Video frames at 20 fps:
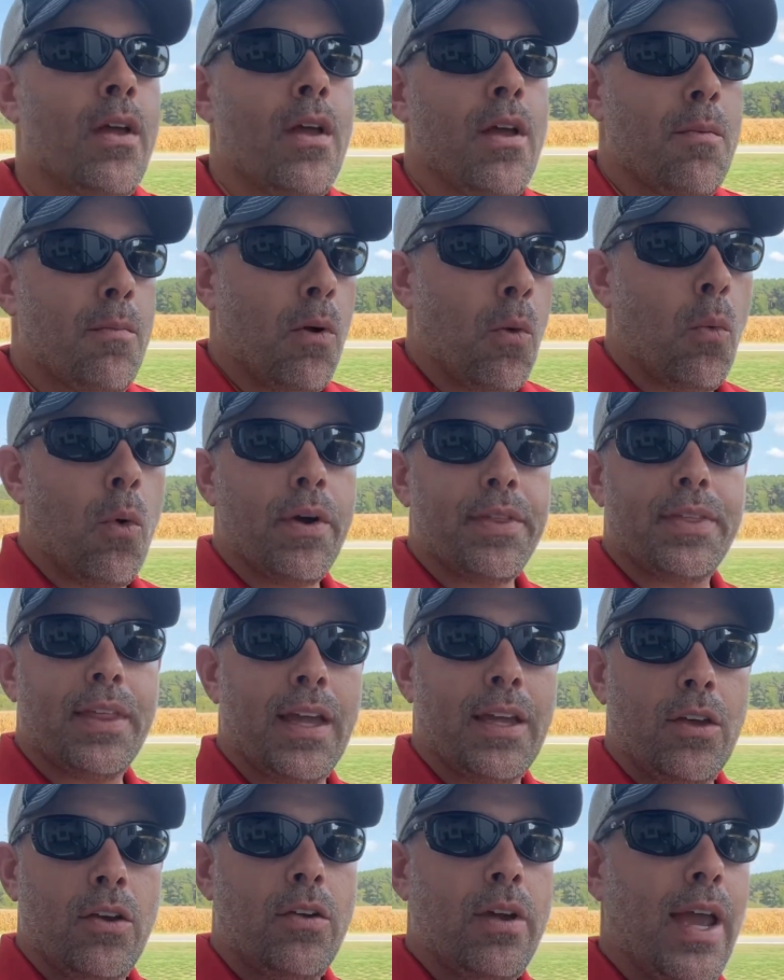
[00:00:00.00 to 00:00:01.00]
But one
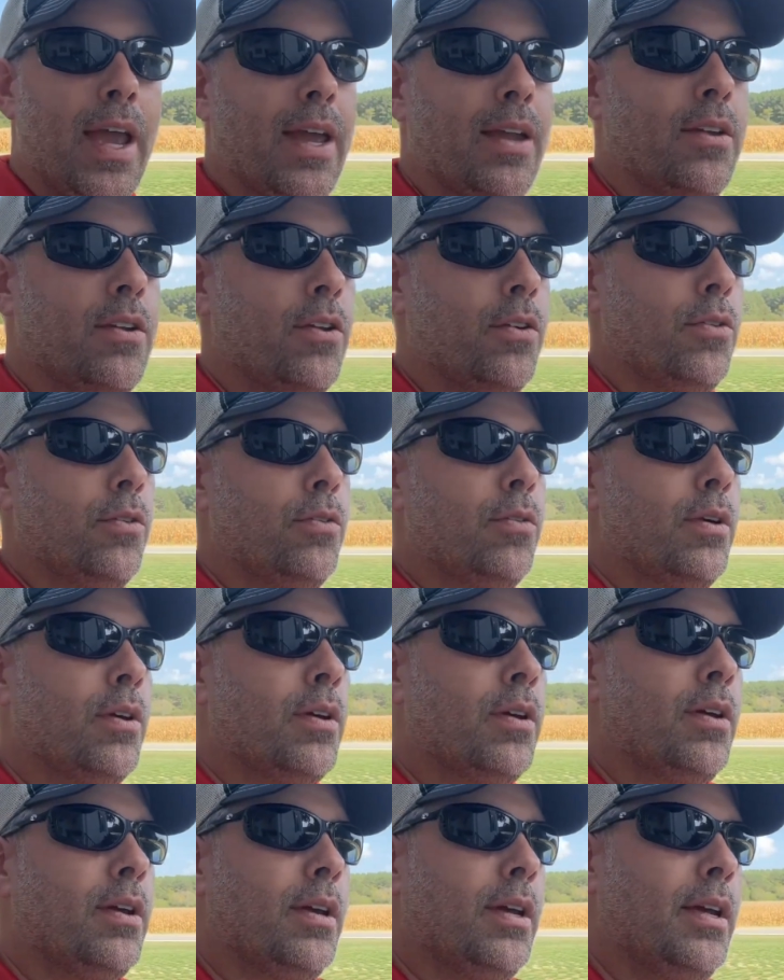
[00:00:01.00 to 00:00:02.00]
thing you can do
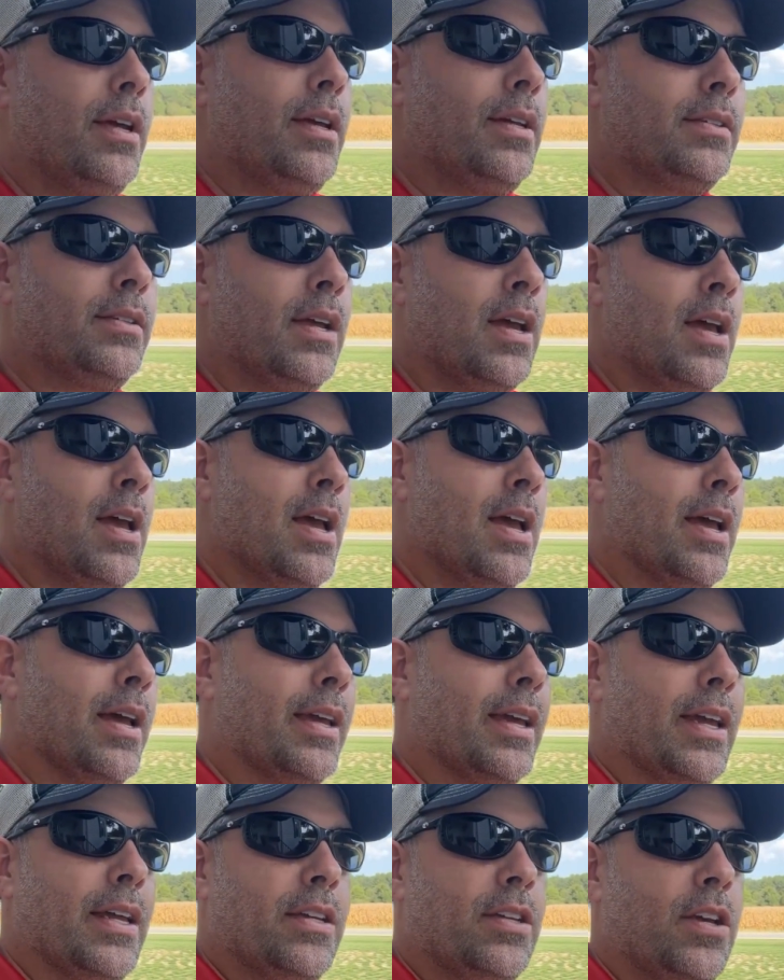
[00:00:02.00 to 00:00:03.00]
is
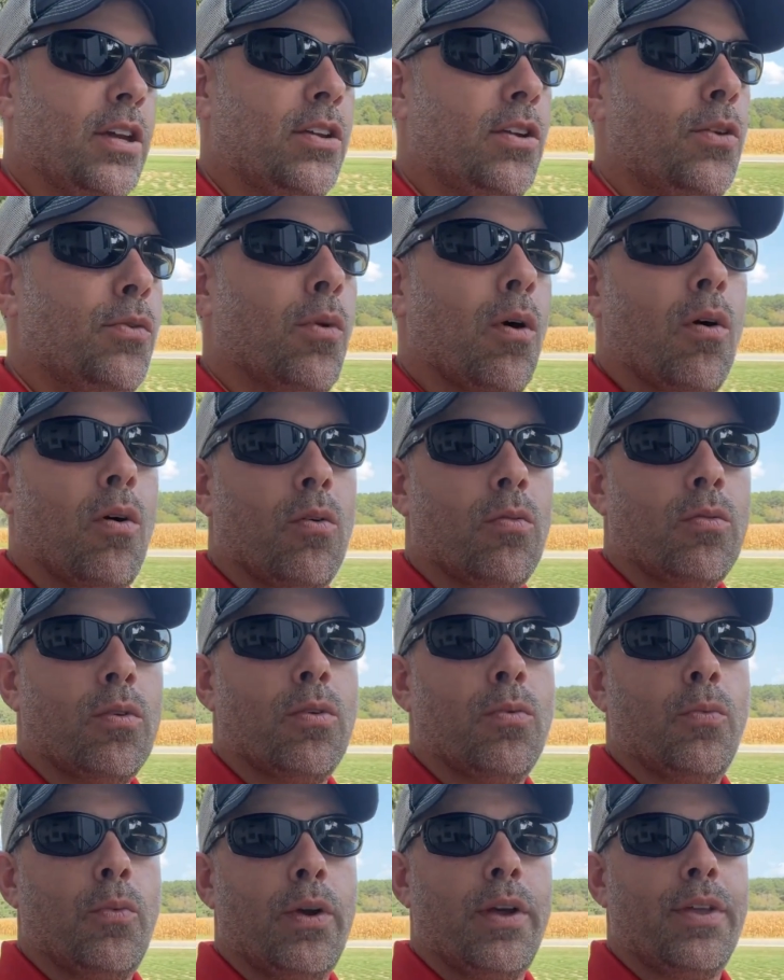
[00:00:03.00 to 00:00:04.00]
continue on
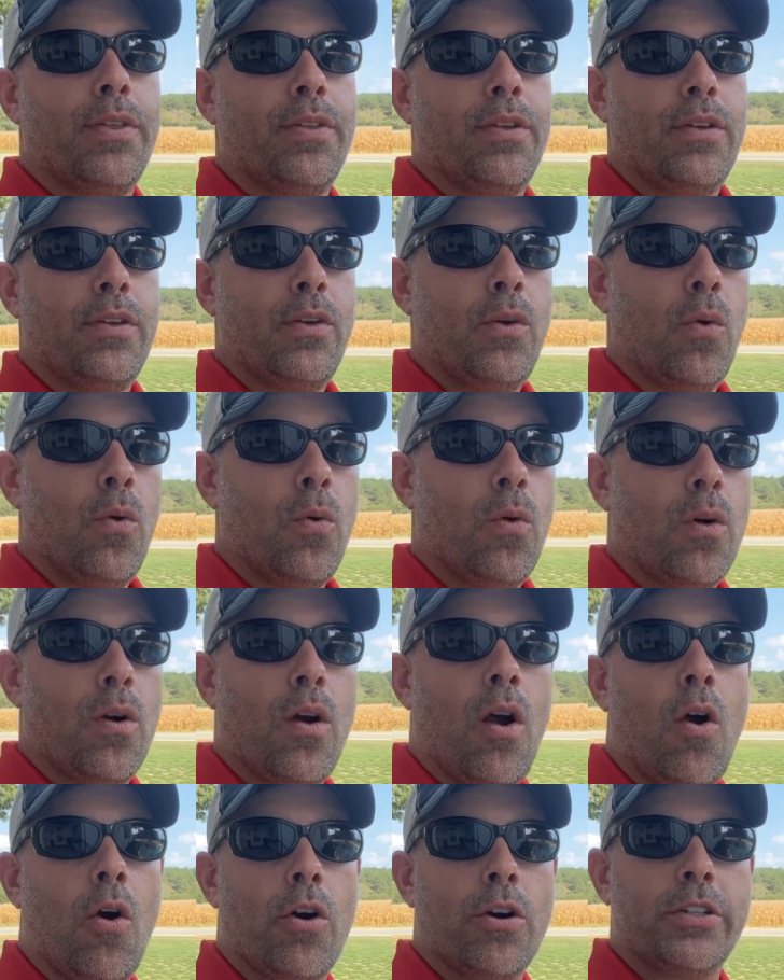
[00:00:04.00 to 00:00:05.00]
with your
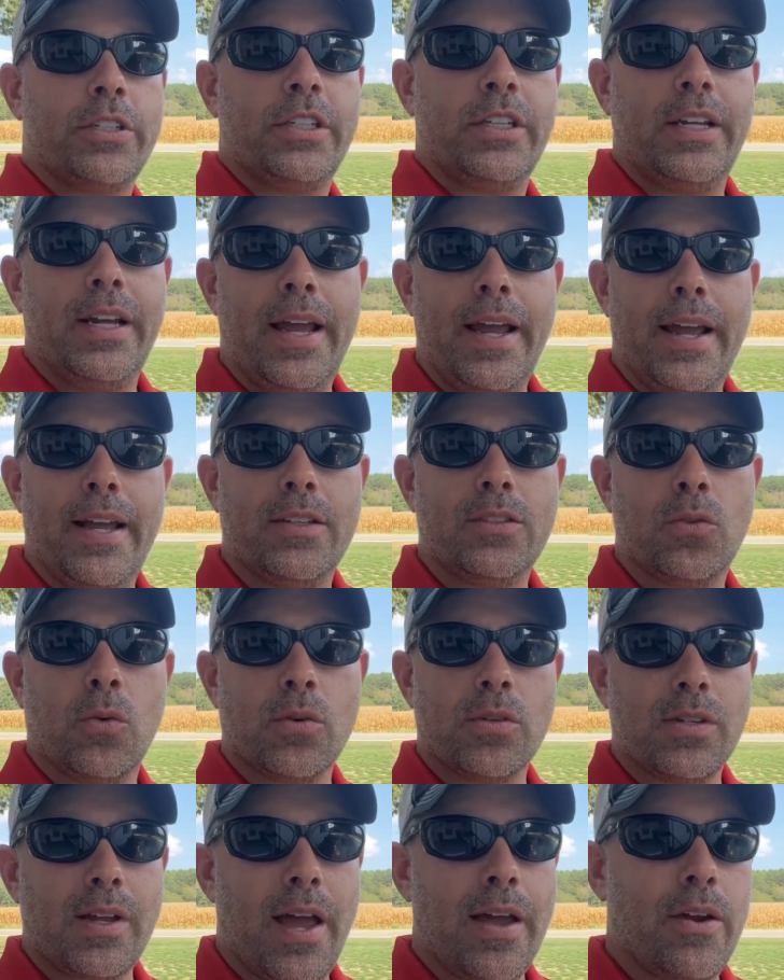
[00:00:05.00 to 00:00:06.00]
RGS or
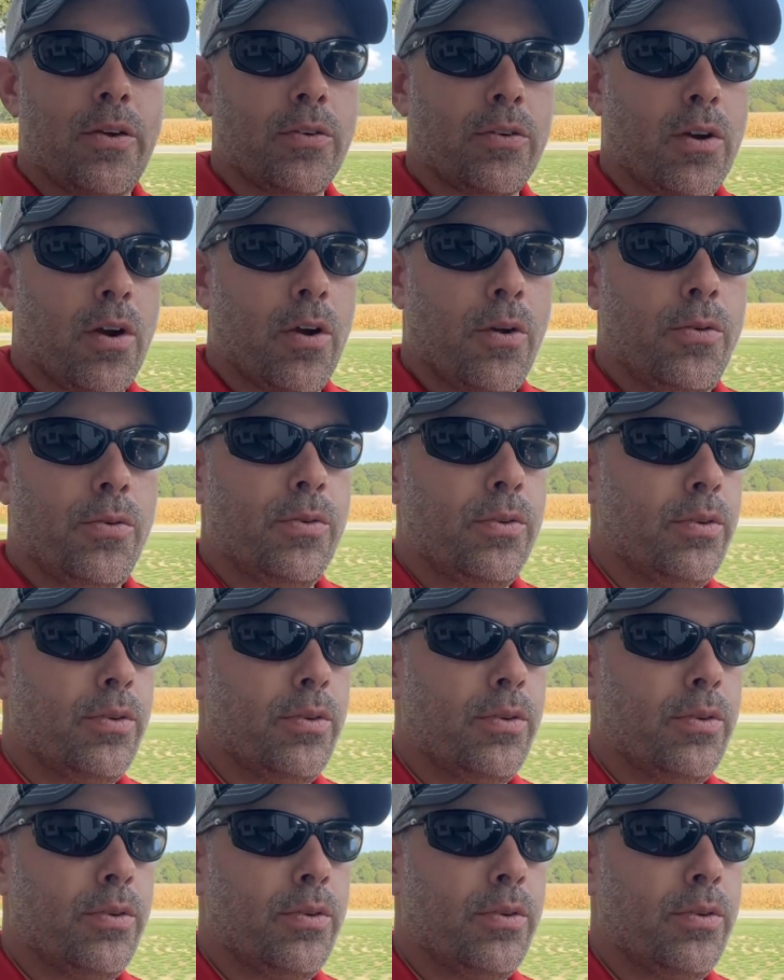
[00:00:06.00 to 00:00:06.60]
Cytogrow.